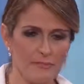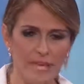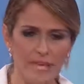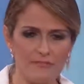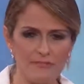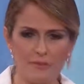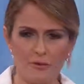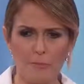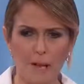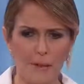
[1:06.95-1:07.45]

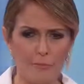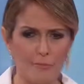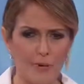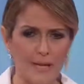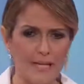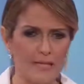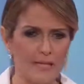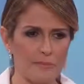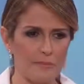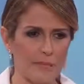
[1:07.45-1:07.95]
And for my
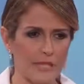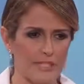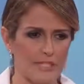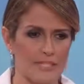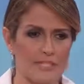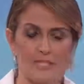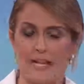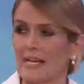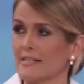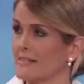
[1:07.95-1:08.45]
pregnant
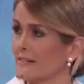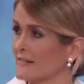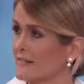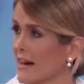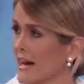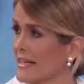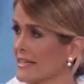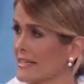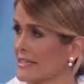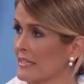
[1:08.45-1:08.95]
patients, I
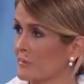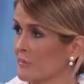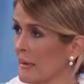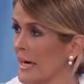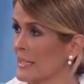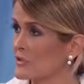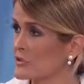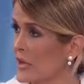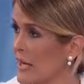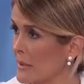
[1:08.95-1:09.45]
divided it
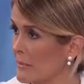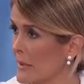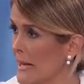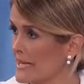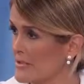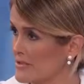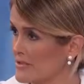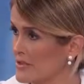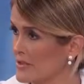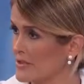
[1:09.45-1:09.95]
by
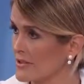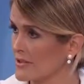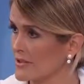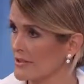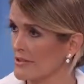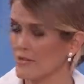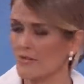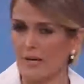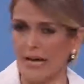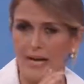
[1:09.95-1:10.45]
trimester.
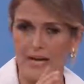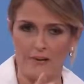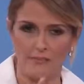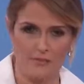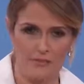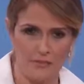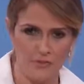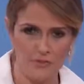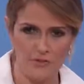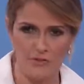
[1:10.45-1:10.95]
You know, I had
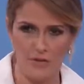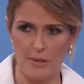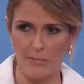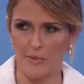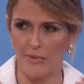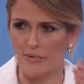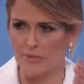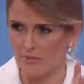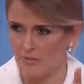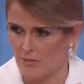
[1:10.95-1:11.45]
first
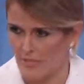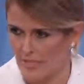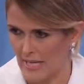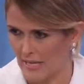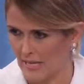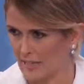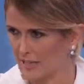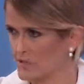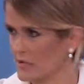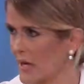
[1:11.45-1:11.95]
trimester,
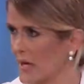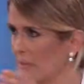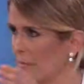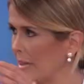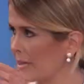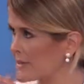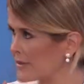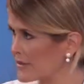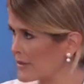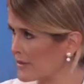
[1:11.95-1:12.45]
second
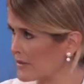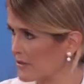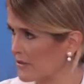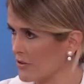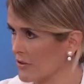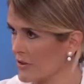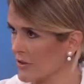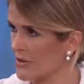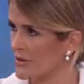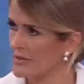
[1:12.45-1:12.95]
trimester,
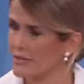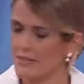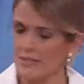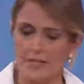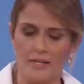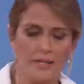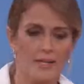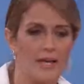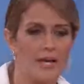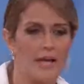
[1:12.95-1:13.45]
third.
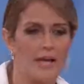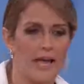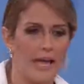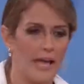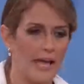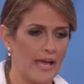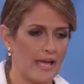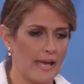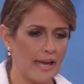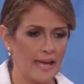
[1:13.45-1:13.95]

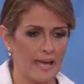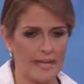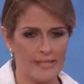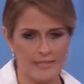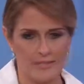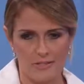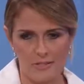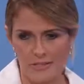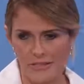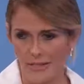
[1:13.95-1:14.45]
And I
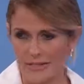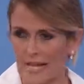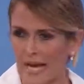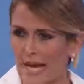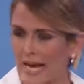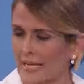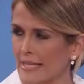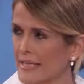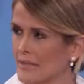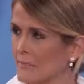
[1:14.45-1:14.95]
started
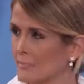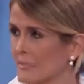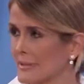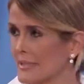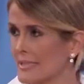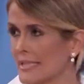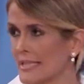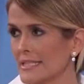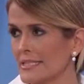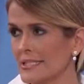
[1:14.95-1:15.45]
adding
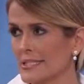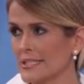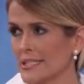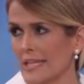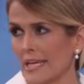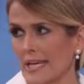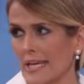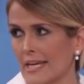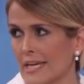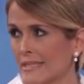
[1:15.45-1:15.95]
bleach
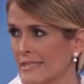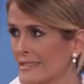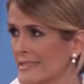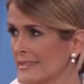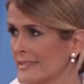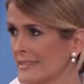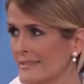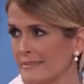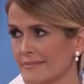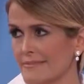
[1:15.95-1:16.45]

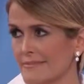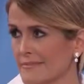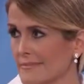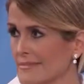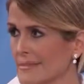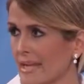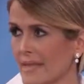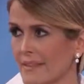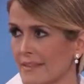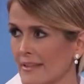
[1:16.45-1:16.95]
and
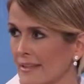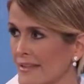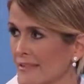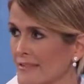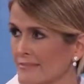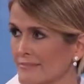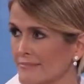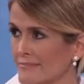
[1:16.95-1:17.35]
nothing.